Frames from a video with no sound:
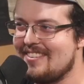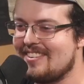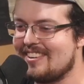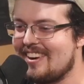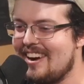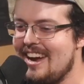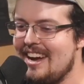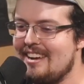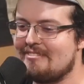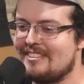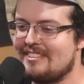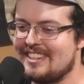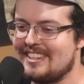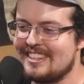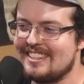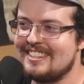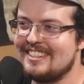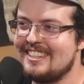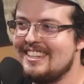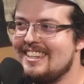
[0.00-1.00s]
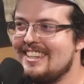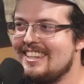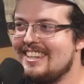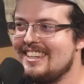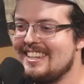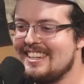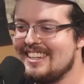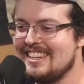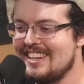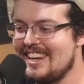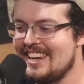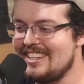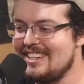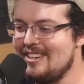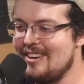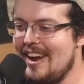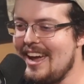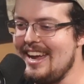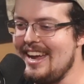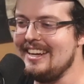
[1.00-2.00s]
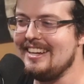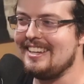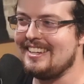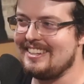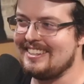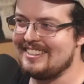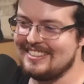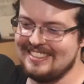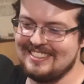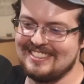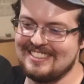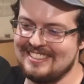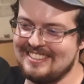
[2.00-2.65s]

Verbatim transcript: demographic, and you hate it.